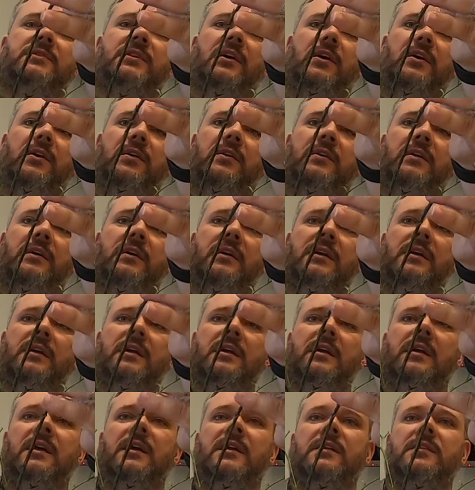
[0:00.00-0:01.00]
So
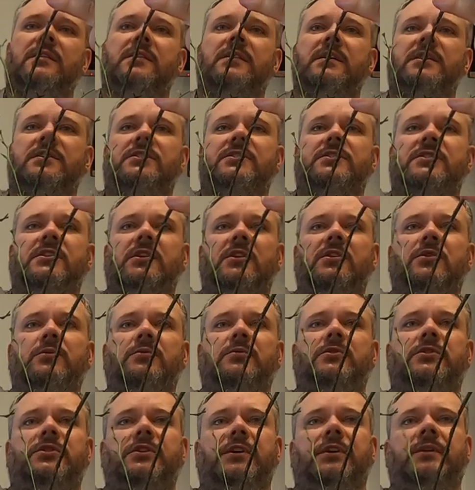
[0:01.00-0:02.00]
this
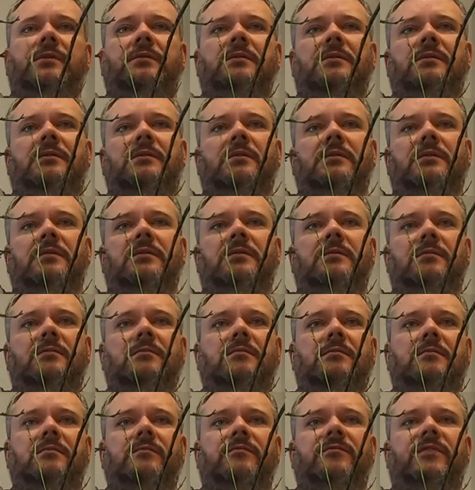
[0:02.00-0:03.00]
solution,
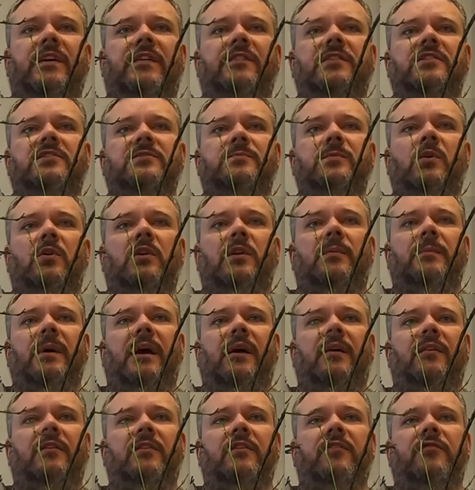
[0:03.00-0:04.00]
very small
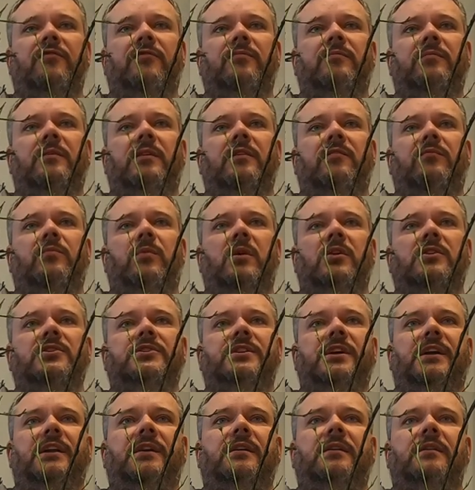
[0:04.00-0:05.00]
amount of, of
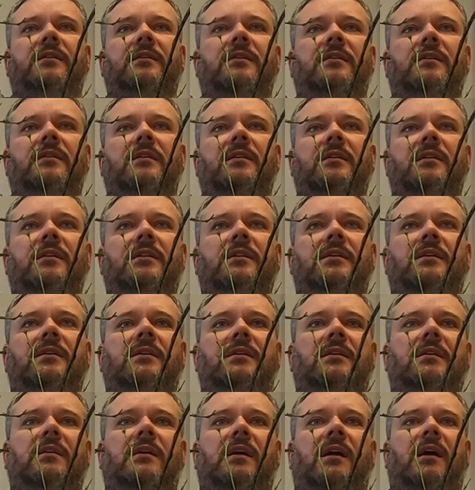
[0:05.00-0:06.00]
washing
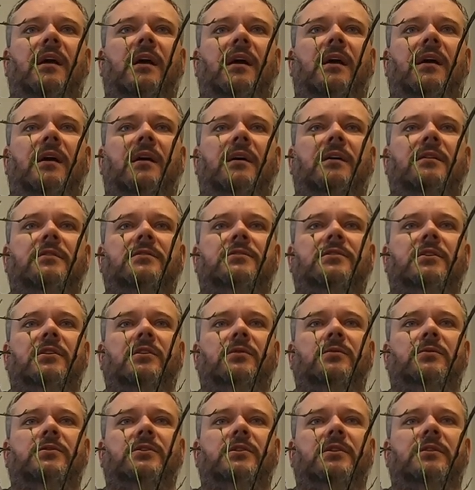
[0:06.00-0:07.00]
uh,
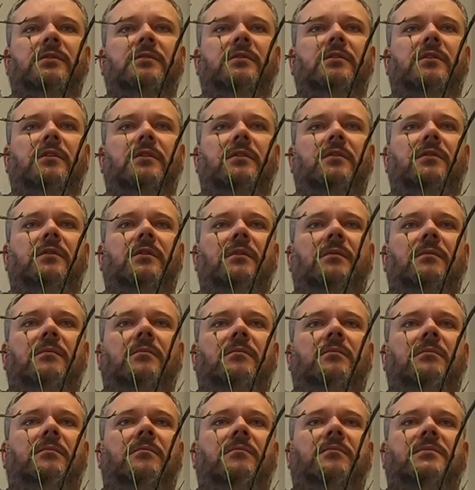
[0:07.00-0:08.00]
solution, the, the
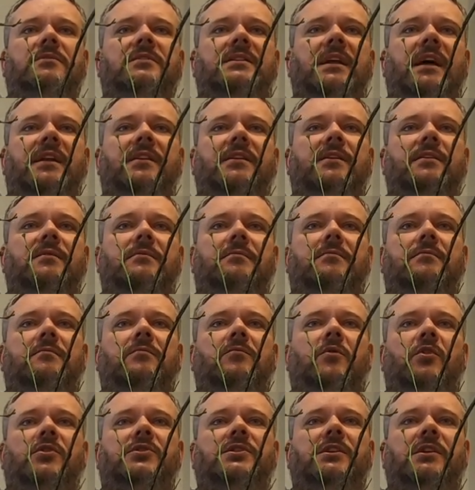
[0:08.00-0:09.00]
standard
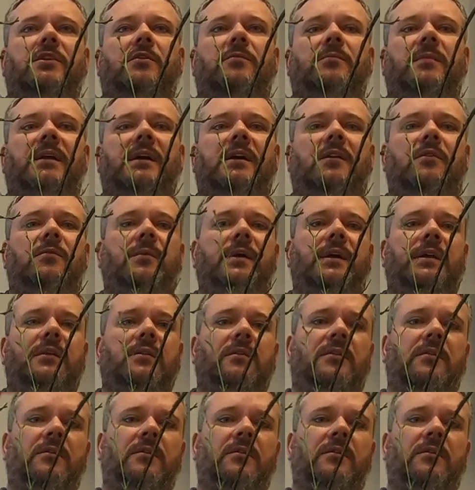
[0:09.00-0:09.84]
washing up liquid